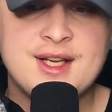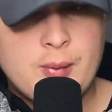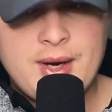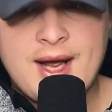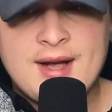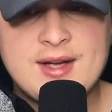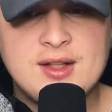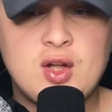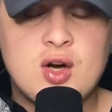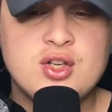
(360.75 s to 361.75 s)
where we have a
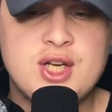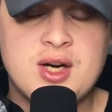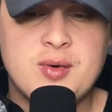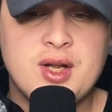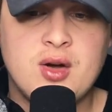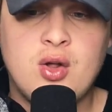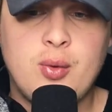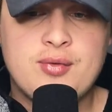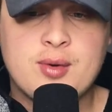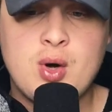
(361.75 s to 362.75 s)
large area all
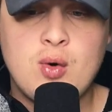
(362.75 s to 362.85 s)
the way from